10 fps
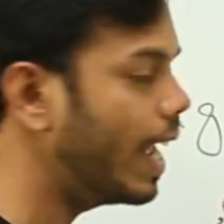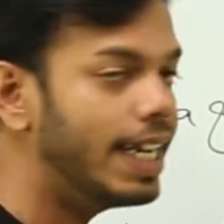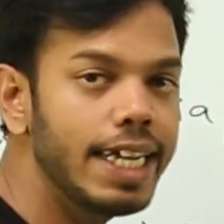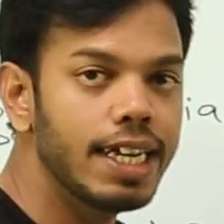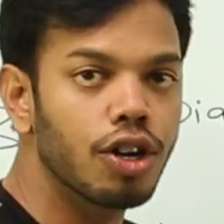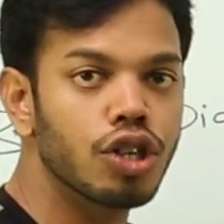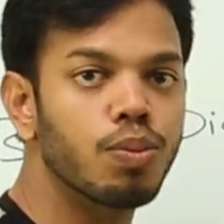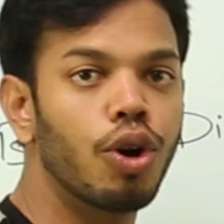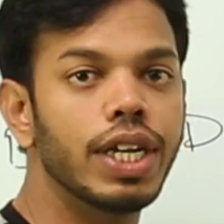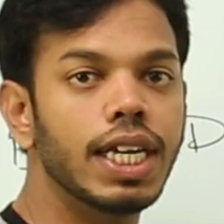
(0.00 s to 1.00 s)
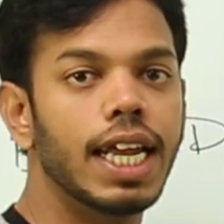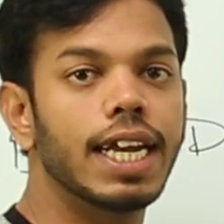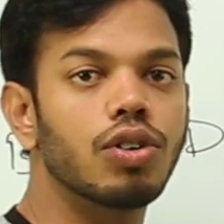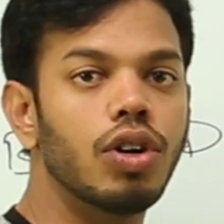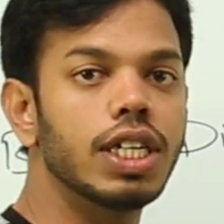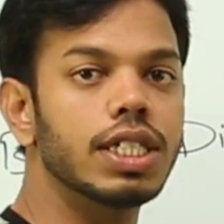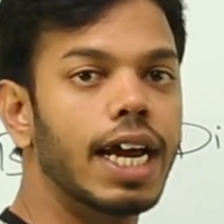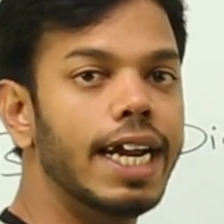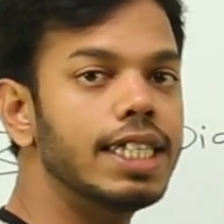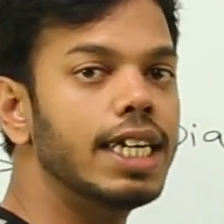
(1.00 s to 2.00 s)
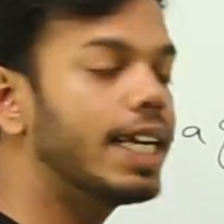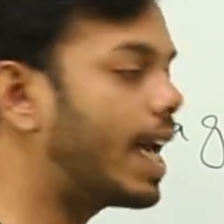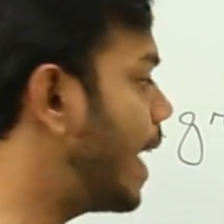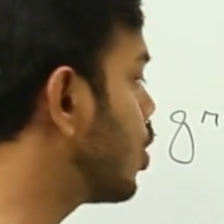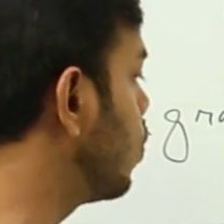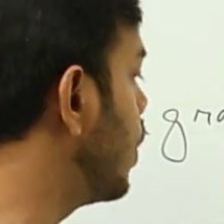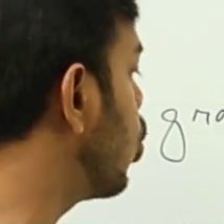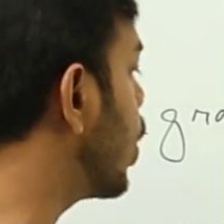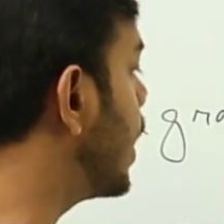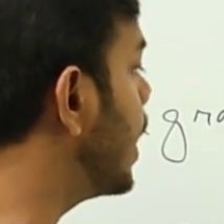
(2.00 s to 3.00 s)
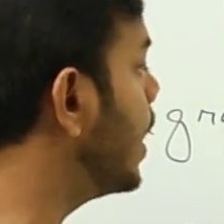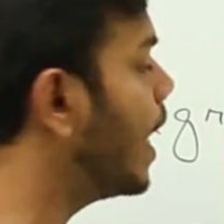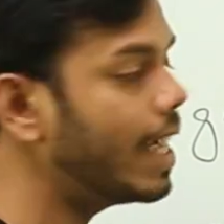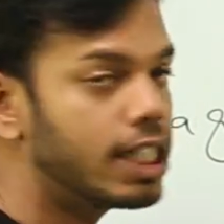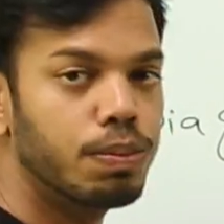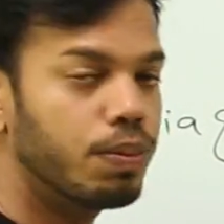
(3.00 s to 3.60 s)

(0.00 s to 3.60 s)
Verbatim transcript: any corresponding electron decides it has to be located in S,